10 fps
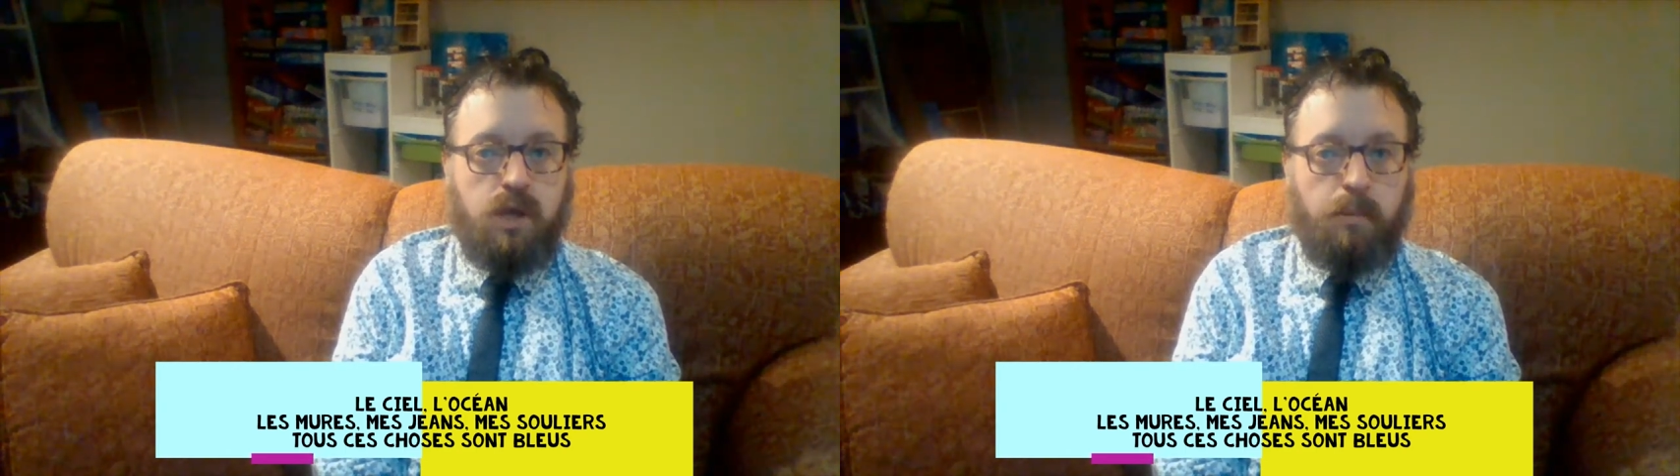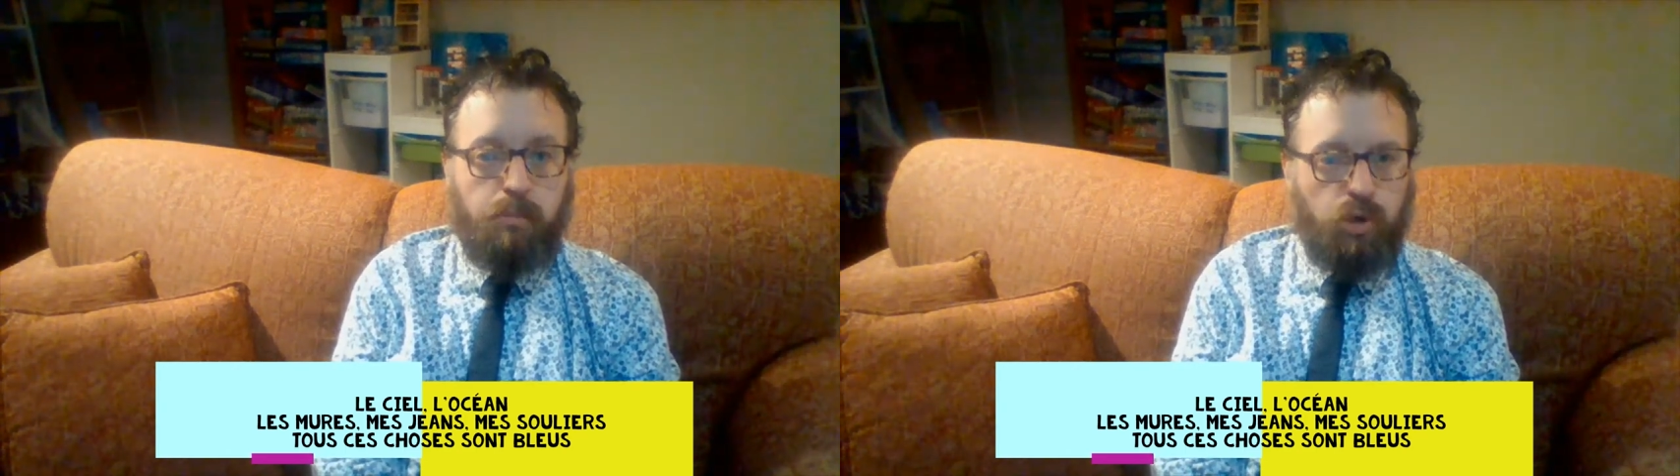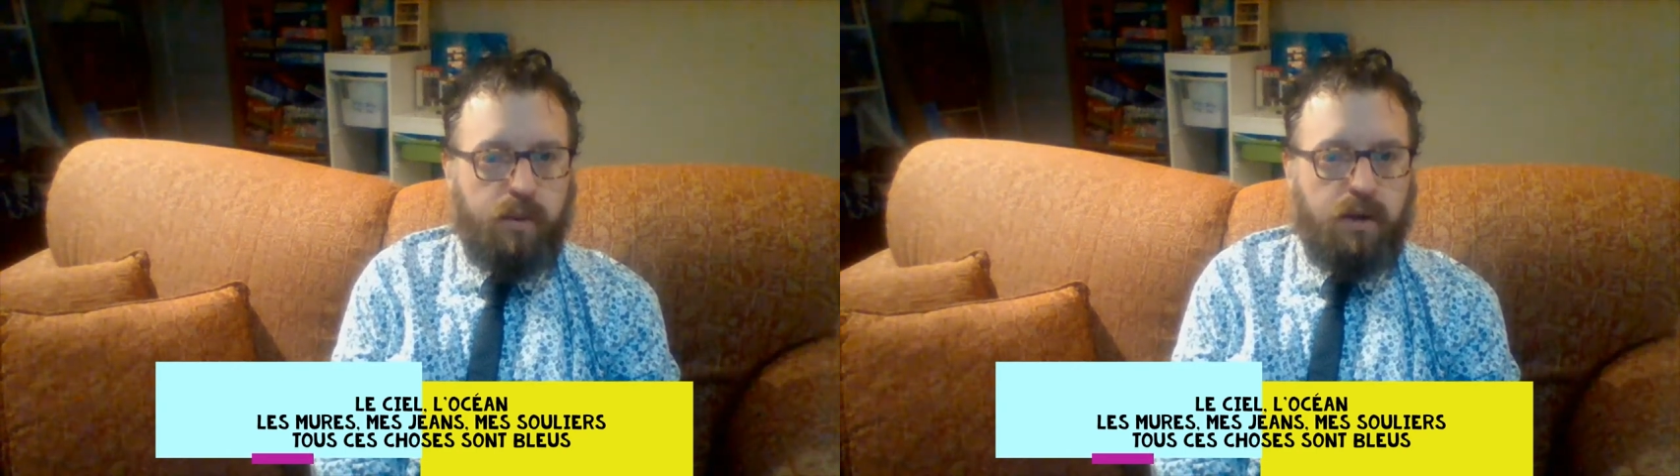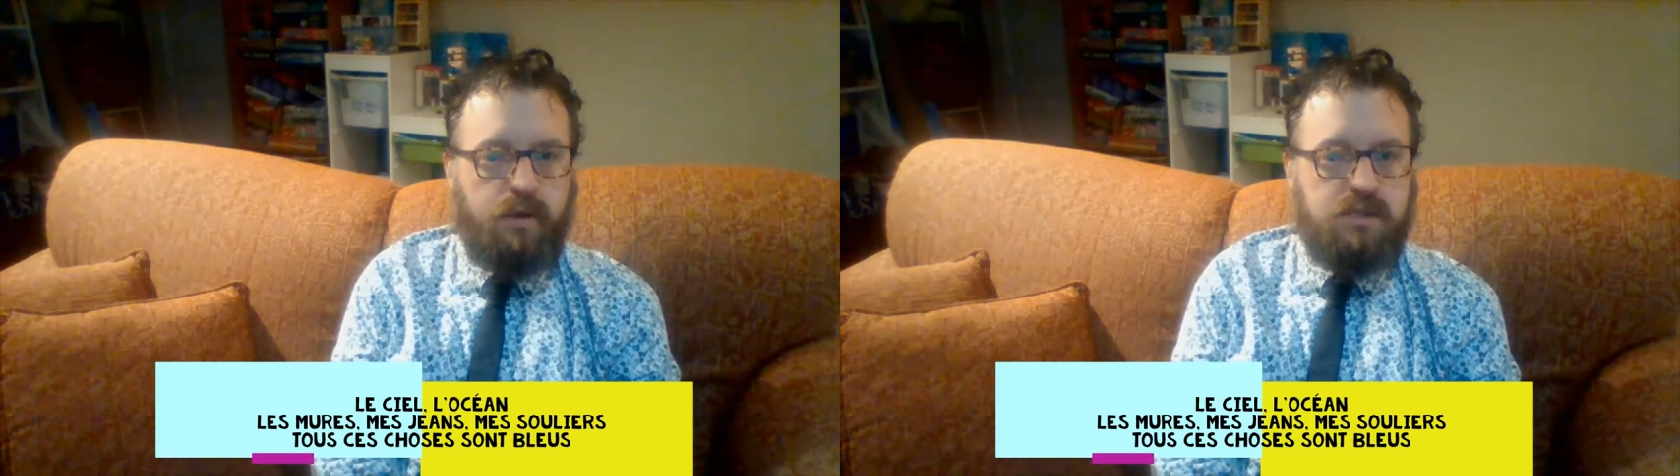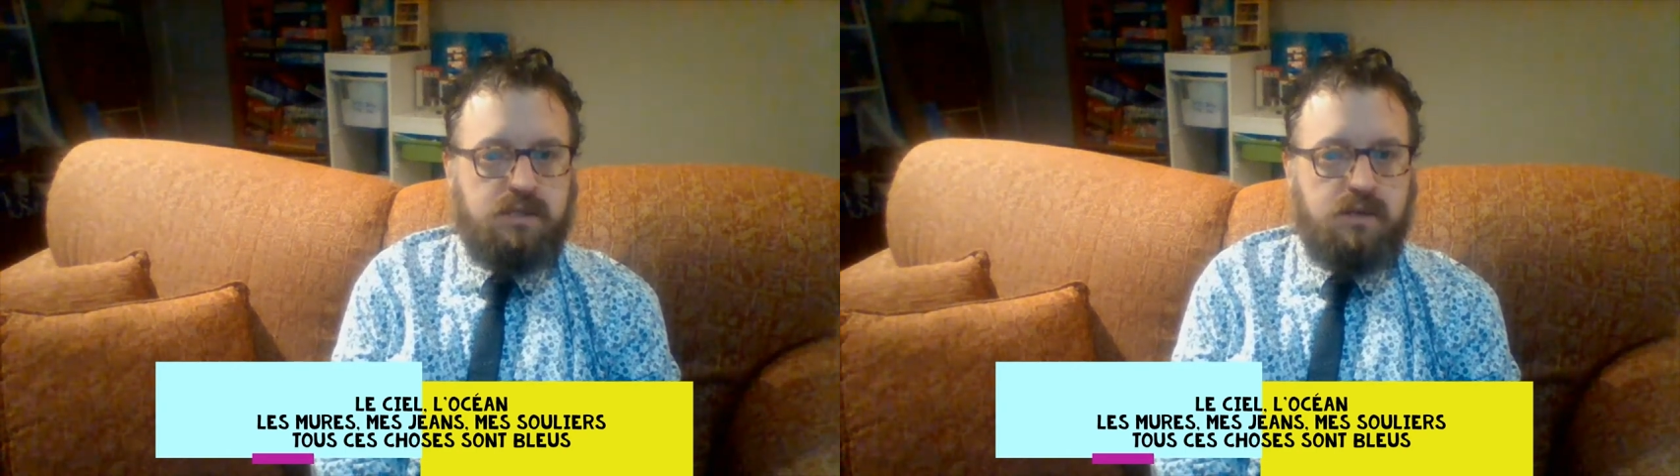
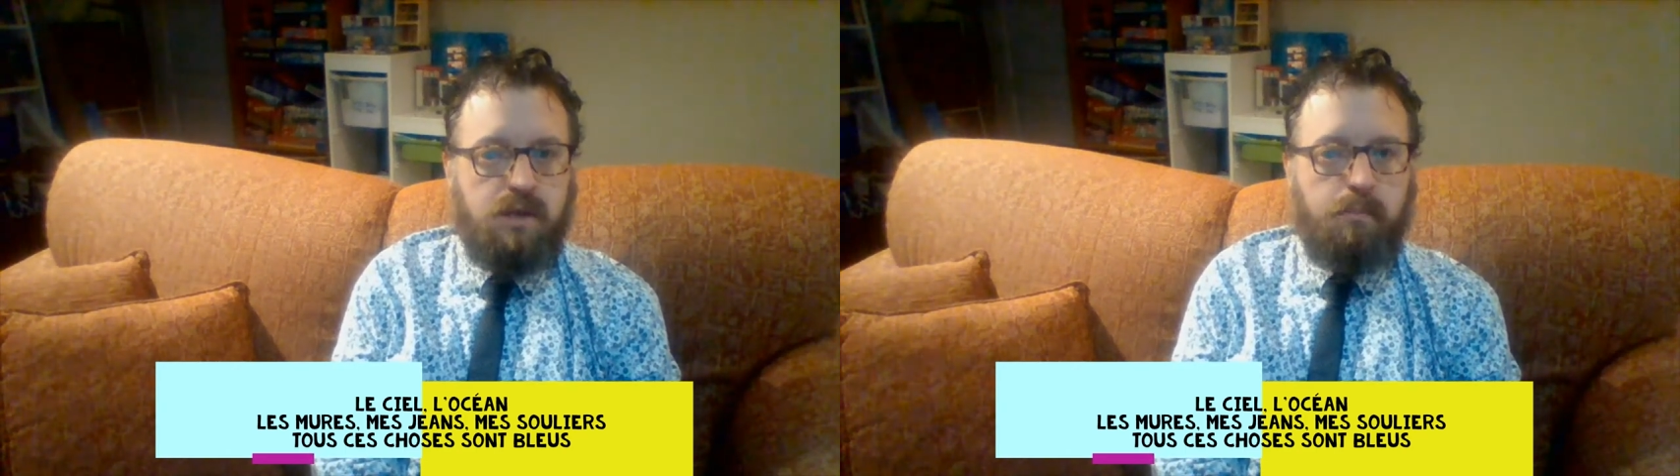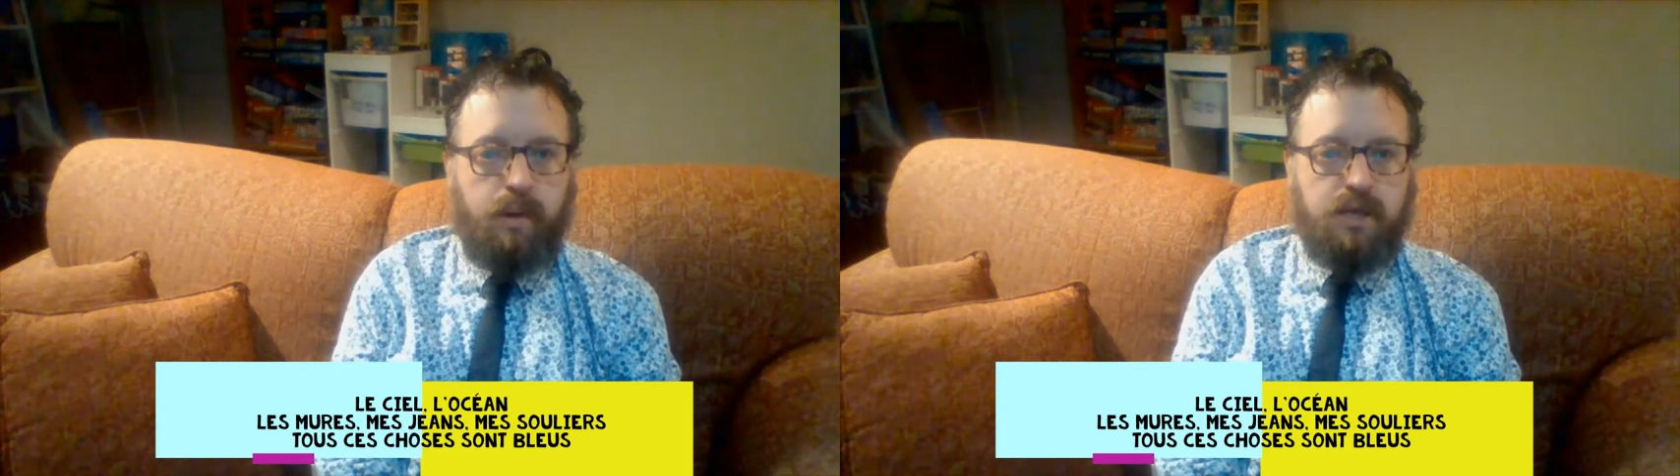blueberries, my